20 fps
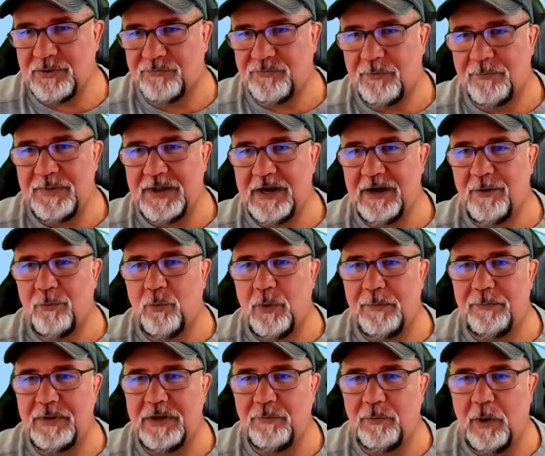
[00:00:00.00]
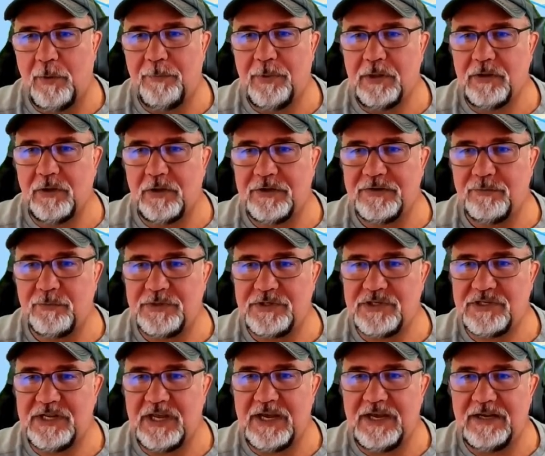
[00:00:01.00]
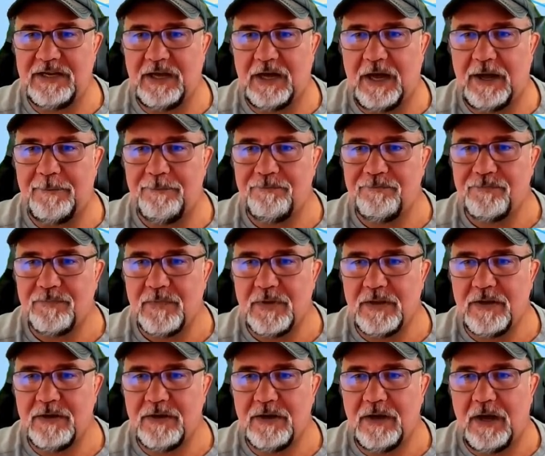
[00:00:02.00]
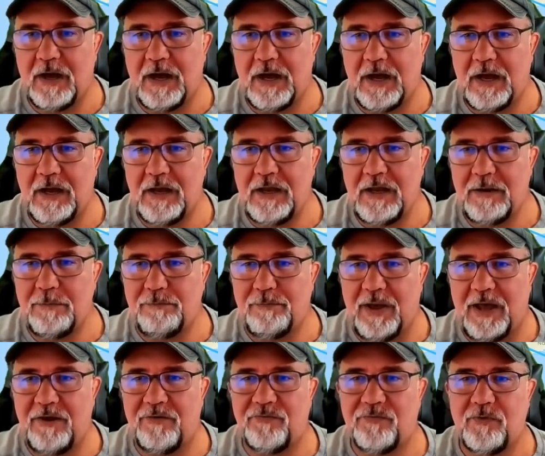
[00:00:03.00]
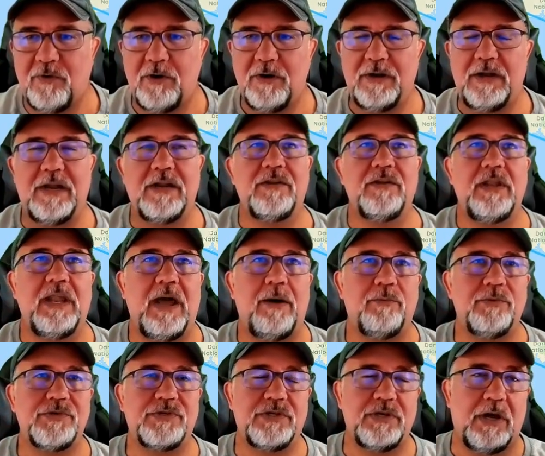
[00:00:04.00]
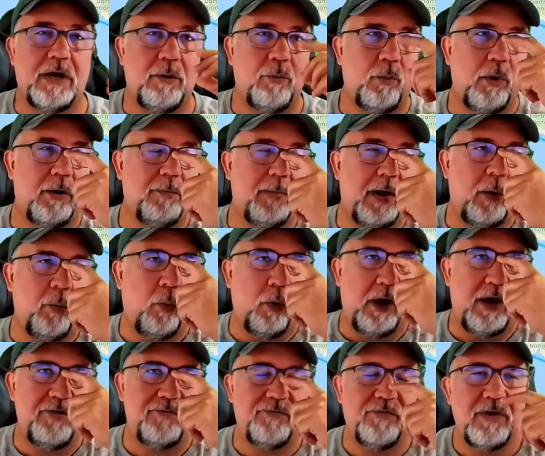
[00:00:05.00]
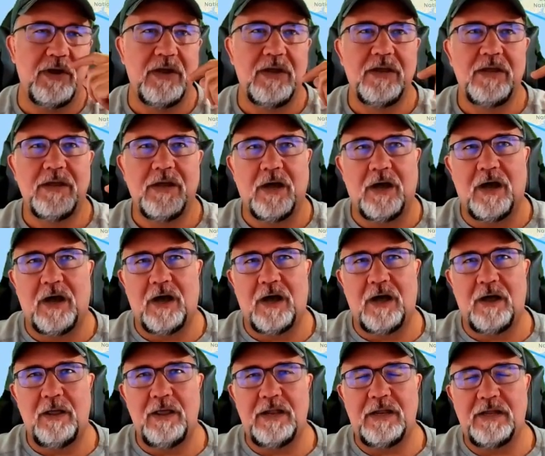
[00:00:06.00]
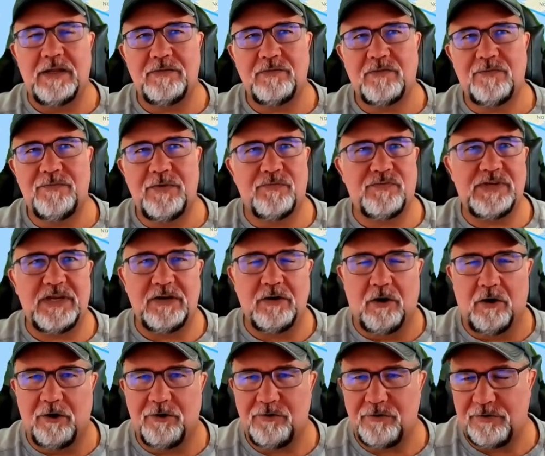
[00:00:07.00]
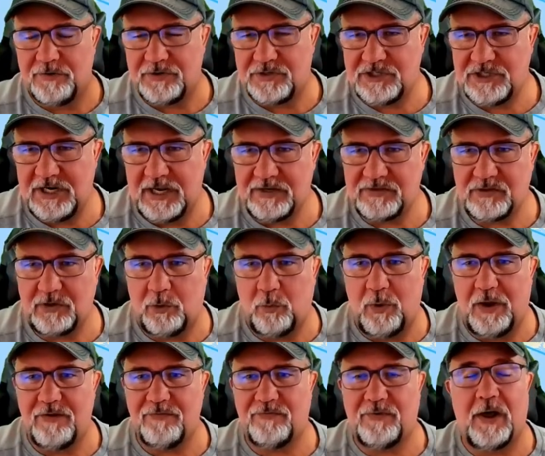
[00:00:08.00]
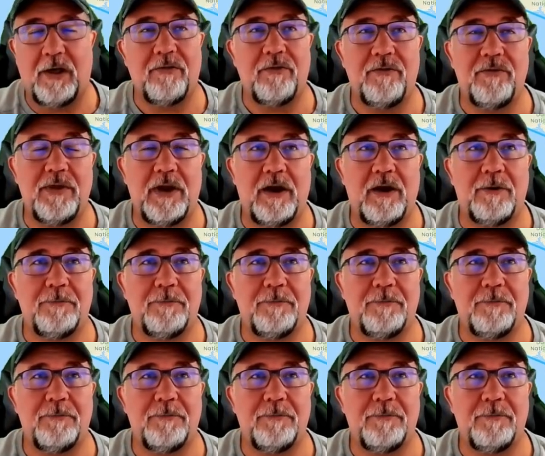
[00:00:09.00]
there, Whitby went to London. We stayed. In Bedford, and that was where my wife, in the 1500s, she has a grandfather there